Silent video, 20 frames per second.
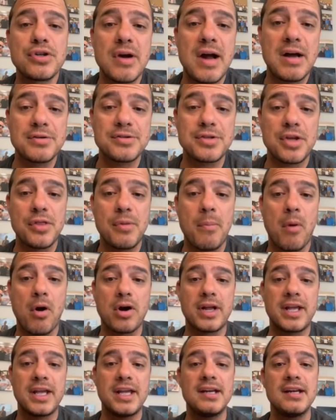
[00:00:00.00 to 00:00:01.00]
house on the
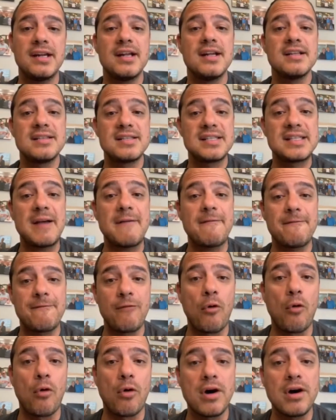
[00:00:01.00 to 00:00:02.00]
market. Step
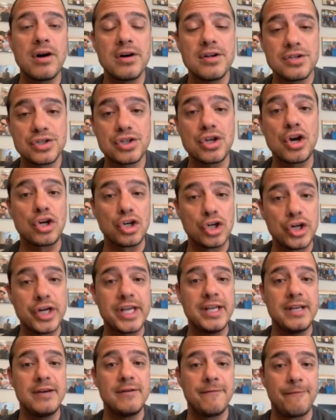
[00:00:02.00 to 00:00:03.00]
4, start
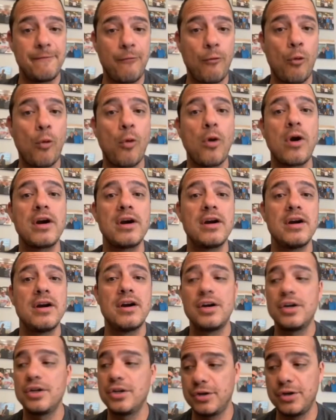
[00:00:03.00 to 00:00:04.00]
looking for
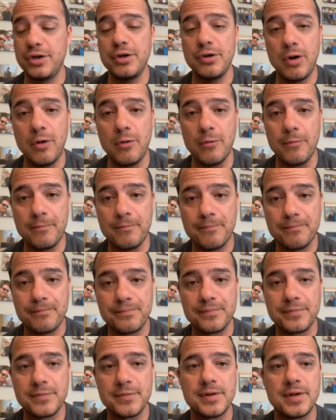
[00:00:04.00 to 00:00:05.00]
your new home.
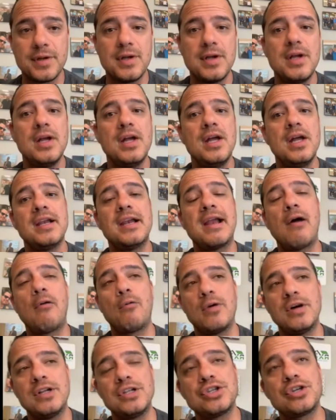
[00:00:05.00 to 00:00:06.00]
Now,
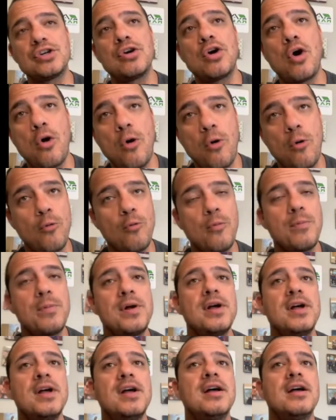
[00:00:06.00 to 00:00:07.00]
once your home
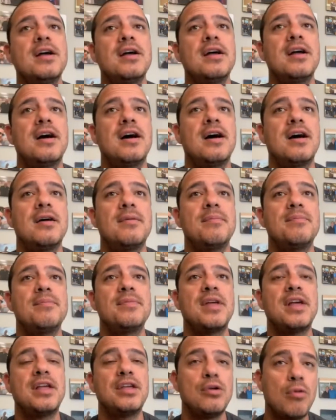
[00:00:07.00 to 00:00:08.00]

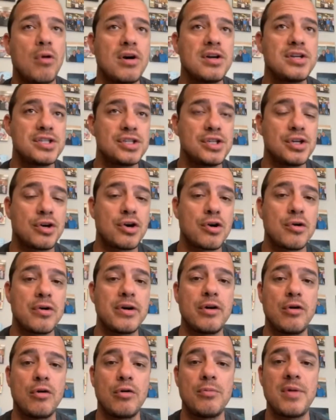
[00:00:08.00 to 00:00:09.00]
your current
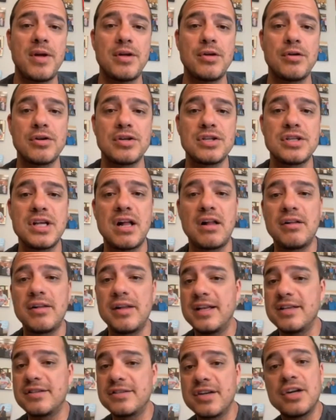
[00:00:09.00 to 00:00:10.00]
home that you're selling
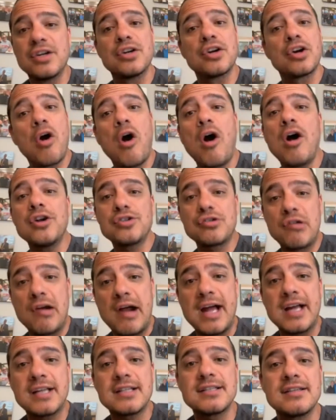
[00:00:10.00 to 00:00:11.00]
is under
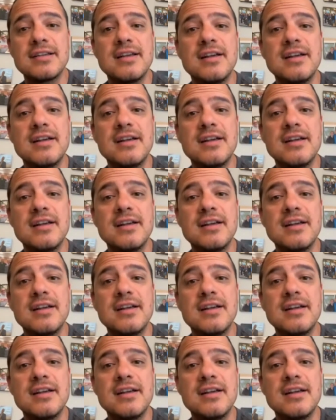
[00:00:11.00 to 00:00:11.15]
contract,